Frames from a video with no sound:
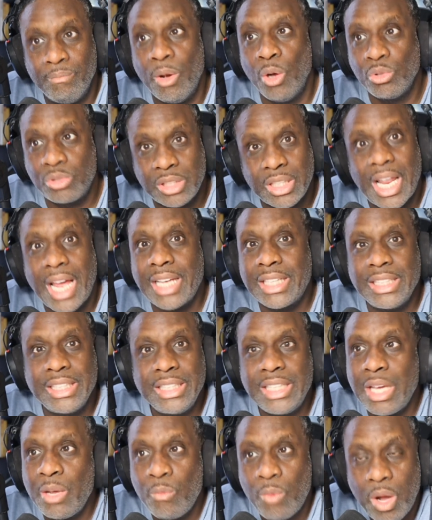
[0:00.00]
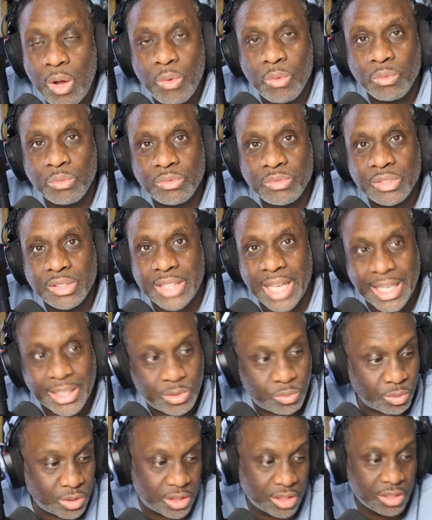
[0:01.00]
Most likely they won't.
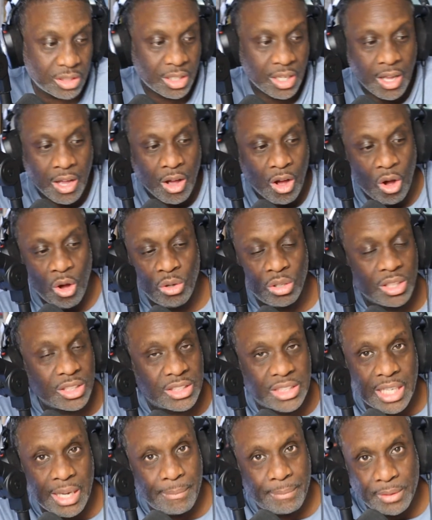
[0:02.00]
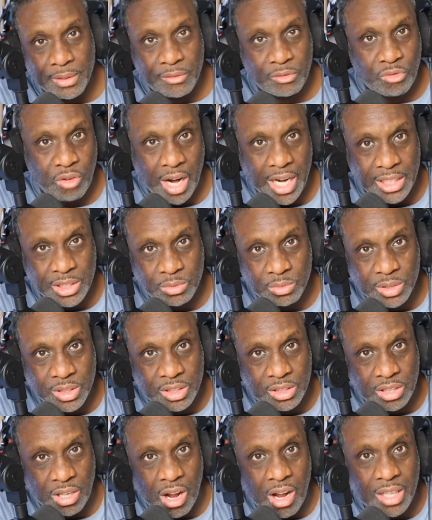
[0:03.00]
That's what the whole example of Christ
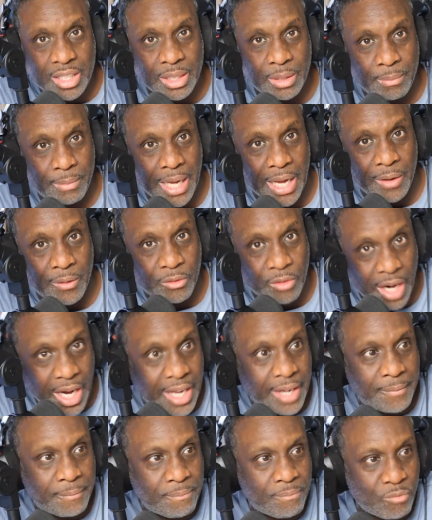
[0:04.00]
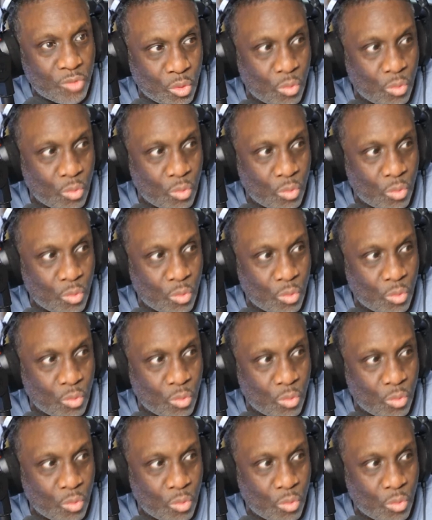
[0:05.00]
was talking about, right?